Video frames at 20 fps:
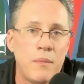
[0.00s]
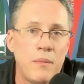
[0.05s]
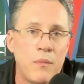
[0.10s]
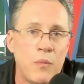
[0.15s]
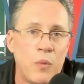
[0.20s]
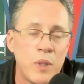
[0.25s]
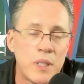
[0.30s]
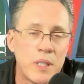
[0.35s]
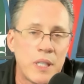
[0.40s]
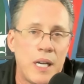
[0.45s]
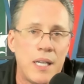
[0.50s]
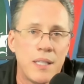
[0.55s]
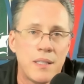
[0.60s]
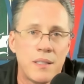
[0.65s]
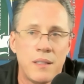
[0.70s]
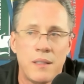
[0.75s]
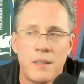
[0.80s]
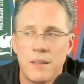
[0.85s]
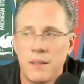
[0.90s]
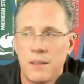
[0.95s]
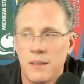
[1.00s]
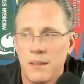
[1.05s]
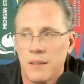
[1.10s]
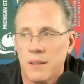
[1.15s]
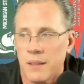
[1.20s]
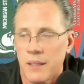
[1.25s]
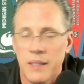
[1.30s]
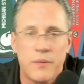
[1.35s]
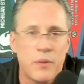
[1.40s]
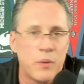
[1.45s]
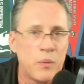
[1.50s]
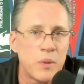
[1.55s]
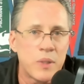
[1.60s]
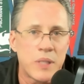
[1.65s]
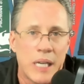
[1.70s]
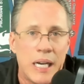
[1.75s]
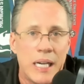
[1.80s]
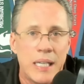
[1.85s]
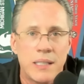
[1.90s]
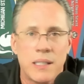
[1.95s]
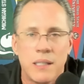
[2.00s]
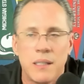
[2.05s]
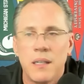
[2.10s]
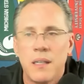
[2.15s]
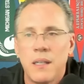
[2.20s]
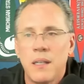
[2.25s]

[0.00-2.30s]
Wisconsin live in Wisconsin.